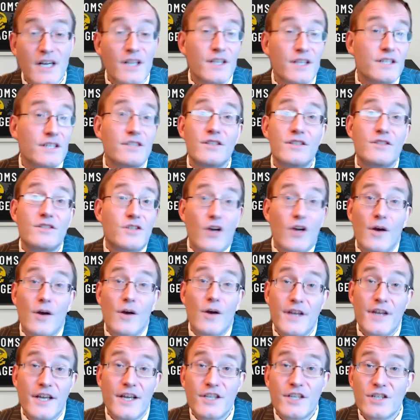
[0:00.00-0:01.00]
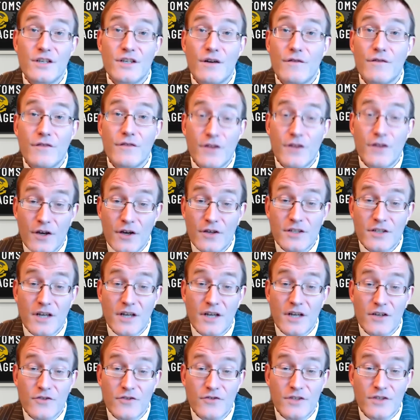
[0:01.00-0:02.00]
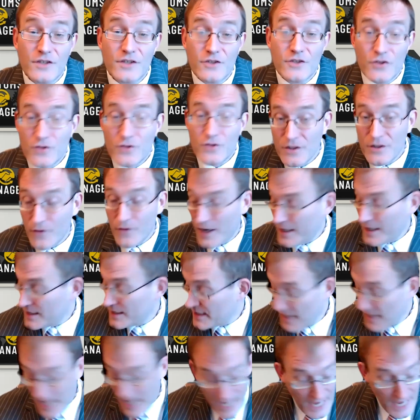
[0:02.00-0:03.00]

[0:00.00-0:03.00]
the determination of third country duty rates